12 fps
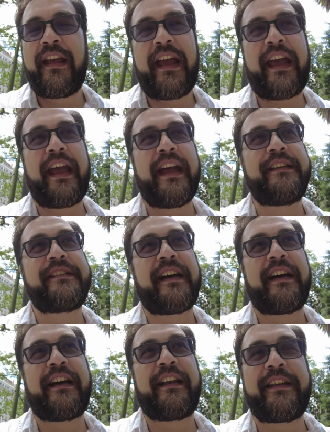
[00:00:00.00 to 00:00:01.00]
And
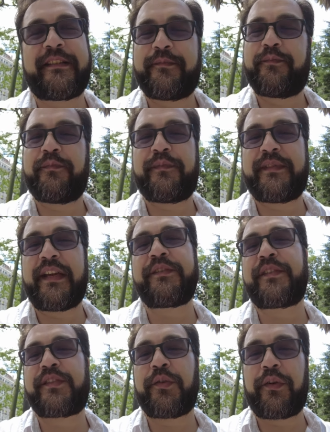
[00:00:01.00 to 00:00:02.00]
uh, it tells
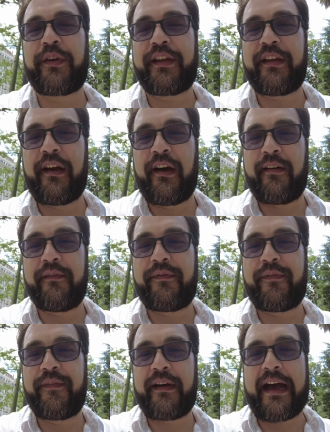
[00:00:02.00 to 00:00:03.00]
the story of
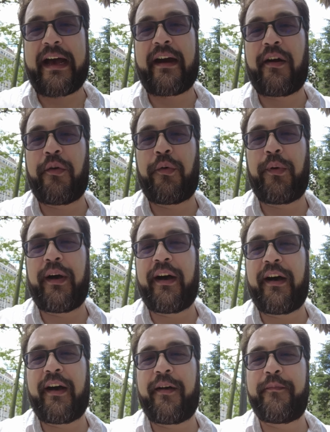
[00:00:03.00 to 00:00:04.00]
how
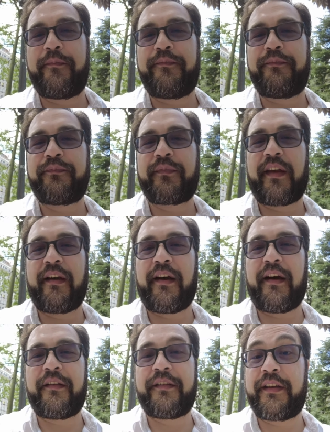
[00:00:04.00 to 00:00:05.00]
um,
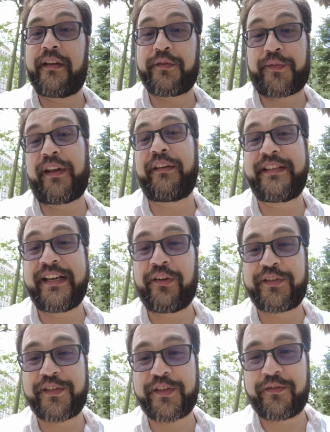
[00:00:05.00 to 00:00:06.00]
uh, the Israeli
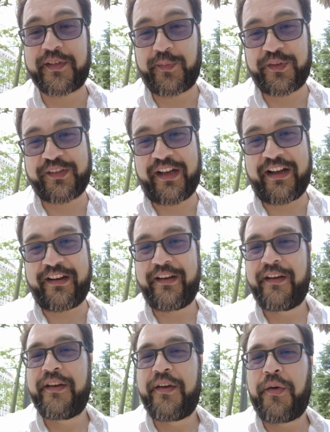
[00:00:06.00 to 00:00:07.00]
intelligence service, Mossad,
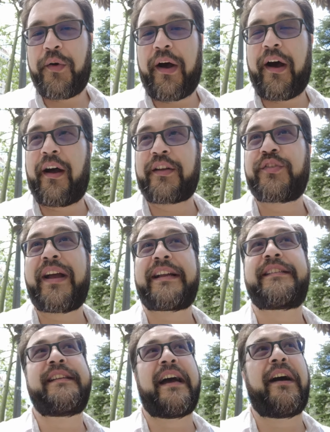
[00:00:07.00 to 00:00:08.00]
uh,
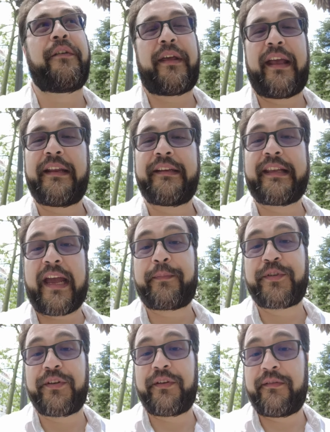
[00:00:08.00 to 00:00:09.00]
tracked down and
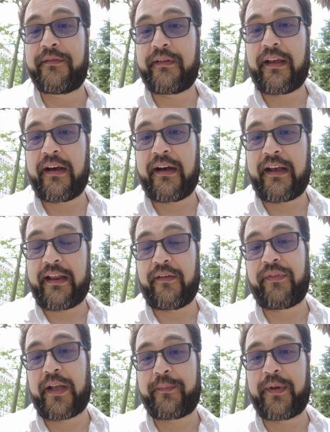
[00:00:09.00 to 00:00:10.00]
captured uh, Adolf
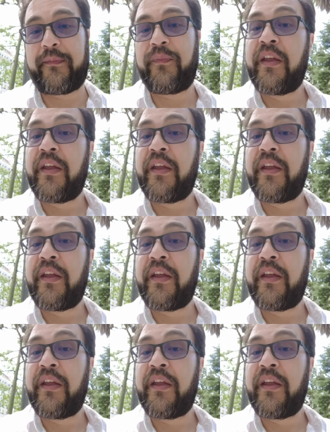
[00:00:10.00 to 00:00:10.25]
Eichmann.